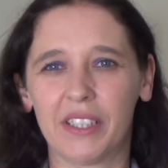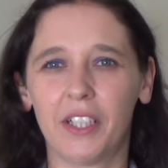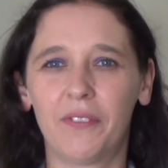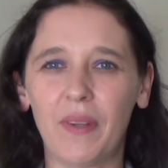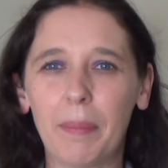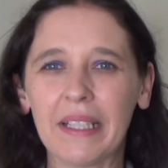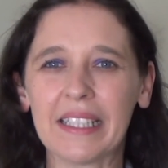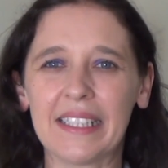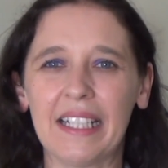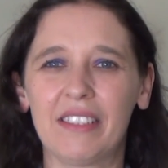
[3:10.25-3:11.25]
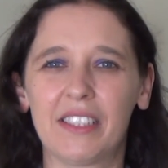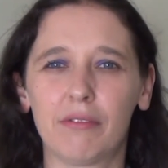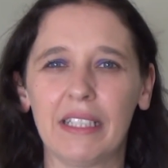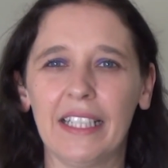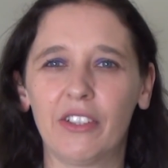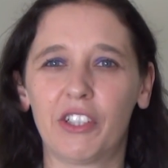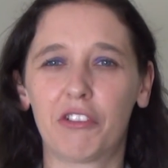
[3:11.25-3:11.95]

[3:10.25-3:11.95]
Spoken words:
So flipping the sound is a really good